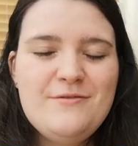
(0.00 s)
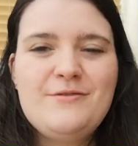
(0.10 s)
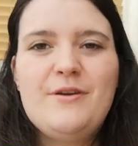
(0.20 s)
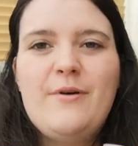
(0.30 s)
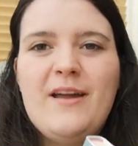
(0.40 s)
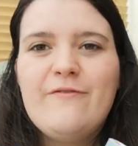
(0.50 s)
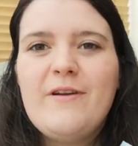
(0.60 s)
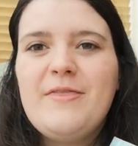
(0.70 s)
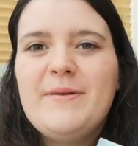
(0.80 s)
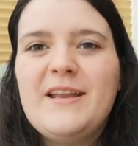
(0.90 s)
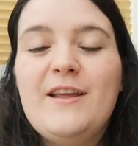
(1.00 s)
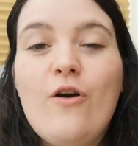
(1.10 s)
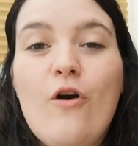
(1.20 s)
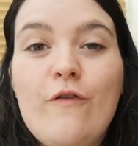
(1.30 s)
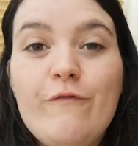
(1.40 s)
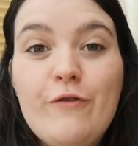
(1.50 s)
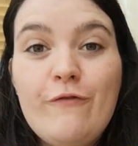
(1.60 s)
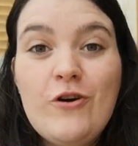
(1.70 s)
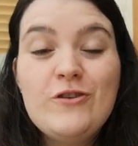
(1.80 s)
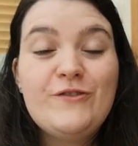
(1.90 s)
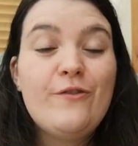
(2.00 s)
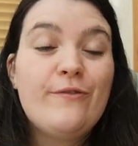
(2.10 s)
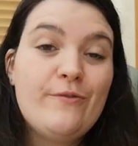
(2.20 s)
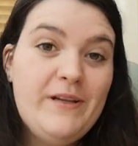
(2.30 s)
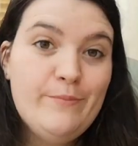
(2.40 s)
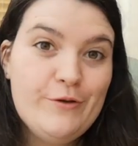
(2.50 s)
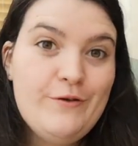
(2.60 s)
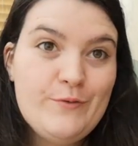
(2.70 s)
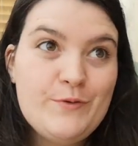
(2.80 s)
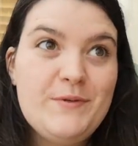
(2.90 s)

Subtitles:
So I have read the beginning of the first three books,